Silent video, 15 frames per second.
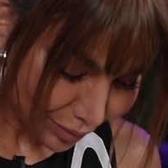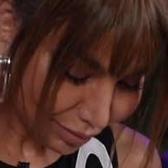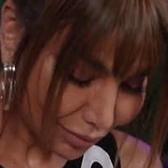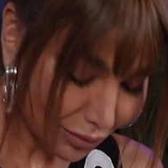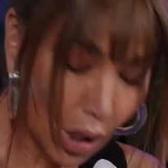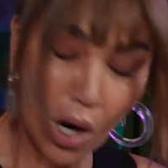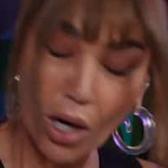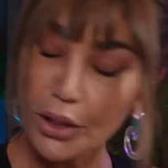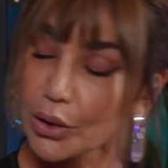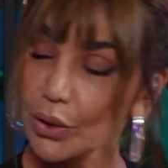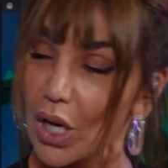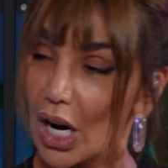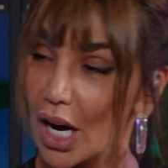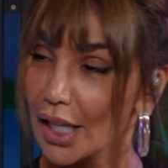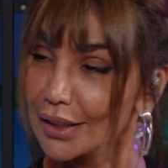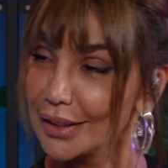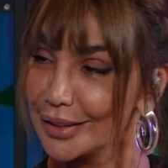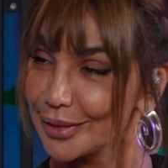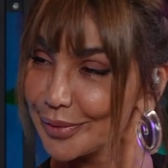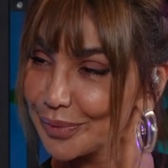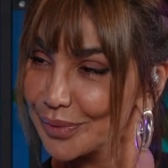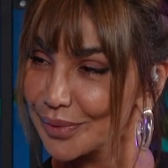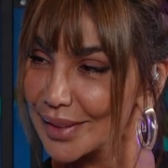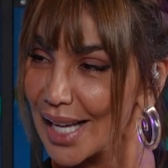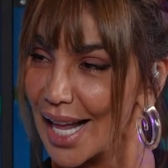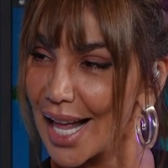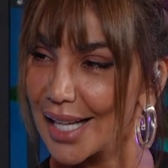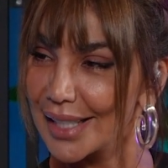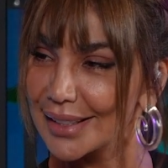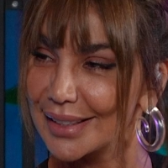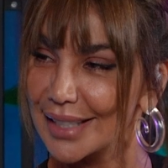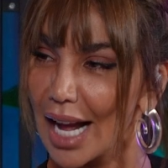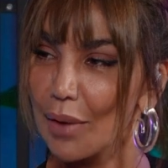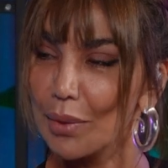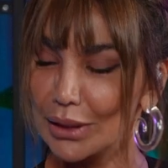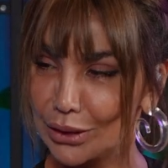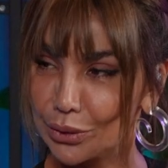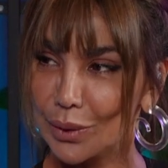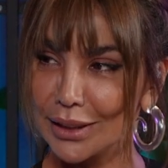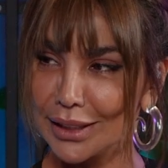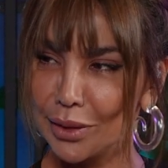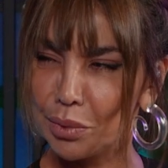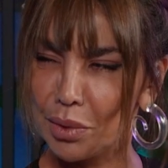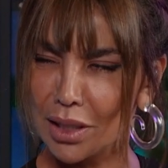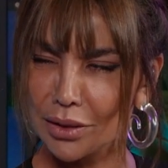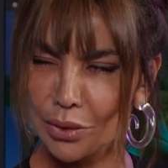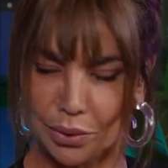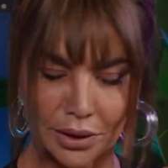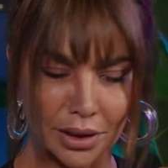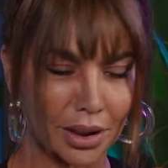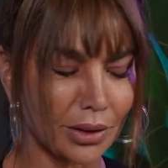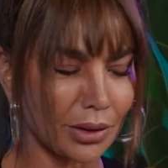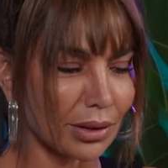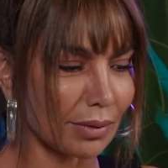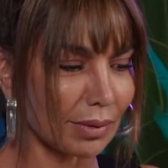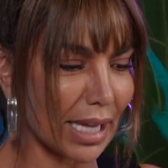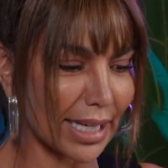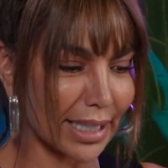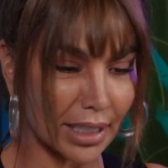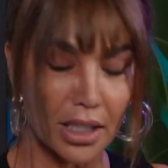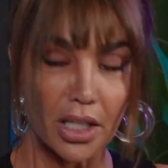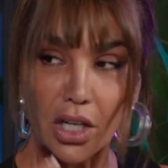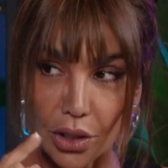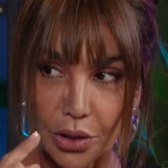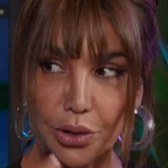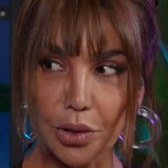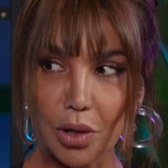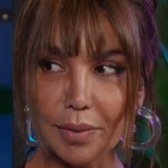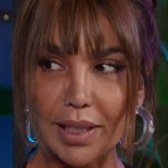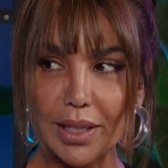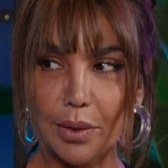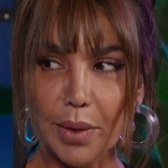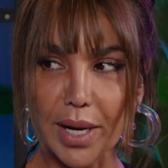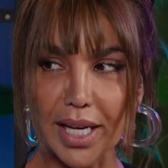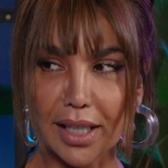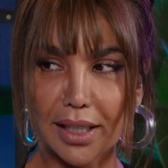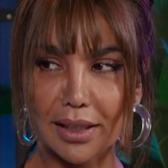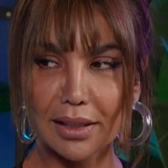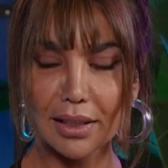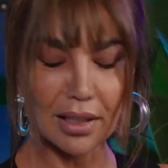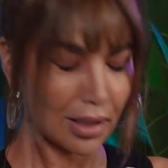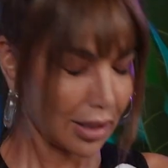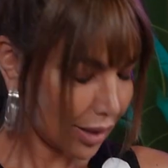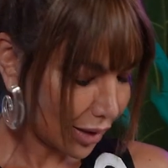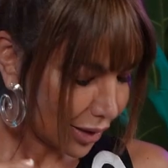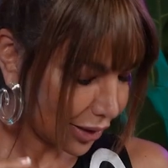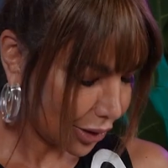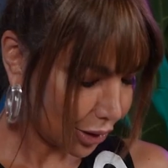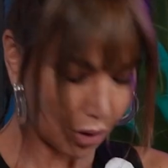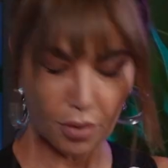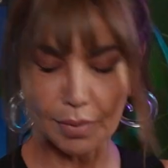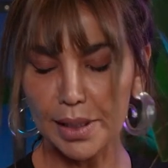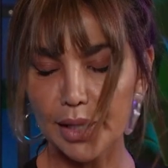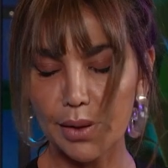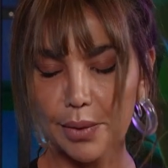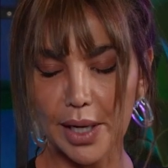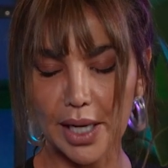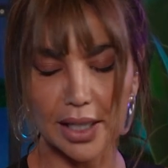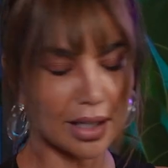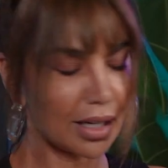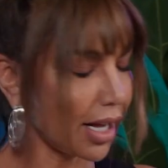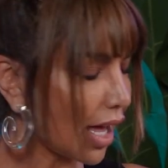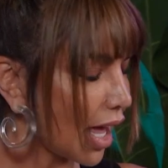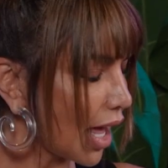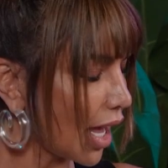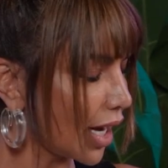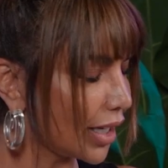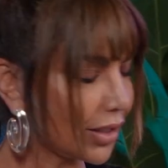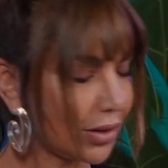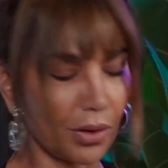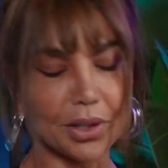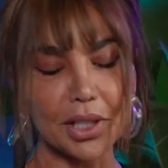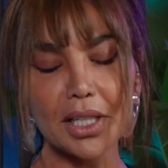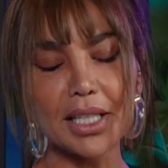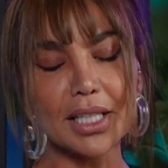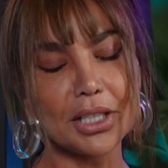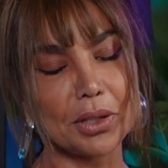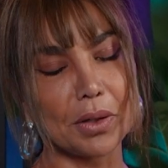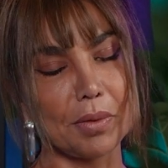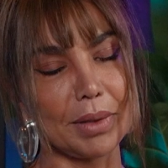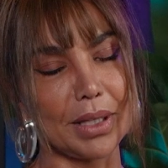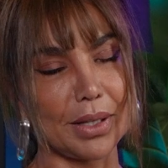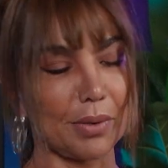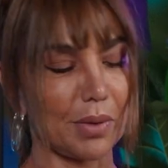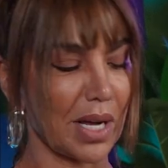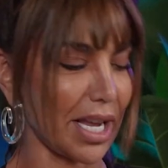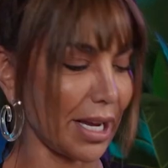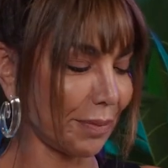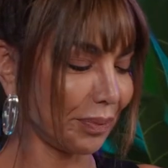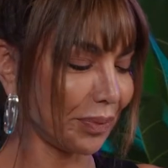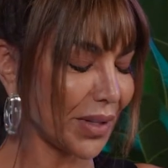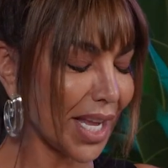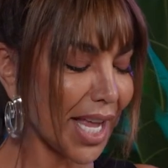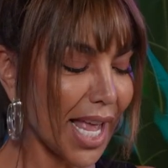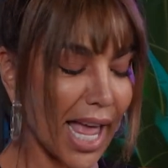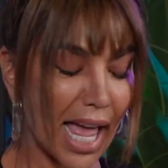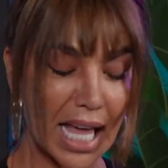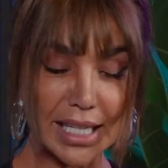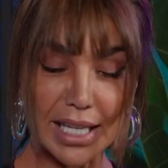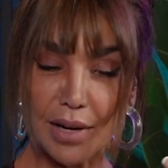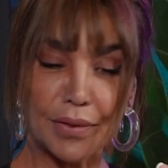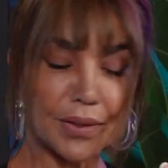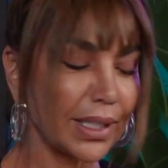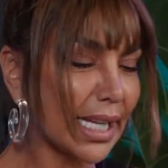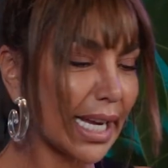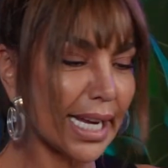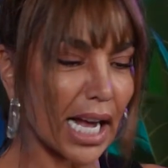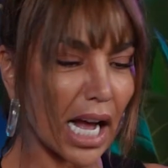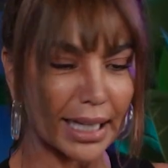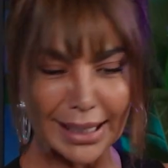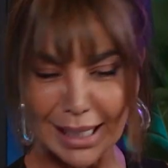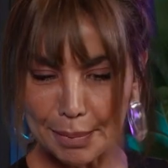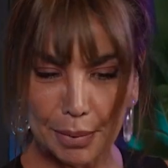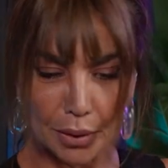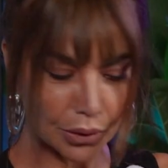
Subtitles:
talk to God, and I was 21, 22. I'm like, show me the way. Show me the way. I know you're going to show me the way. And every day I keep on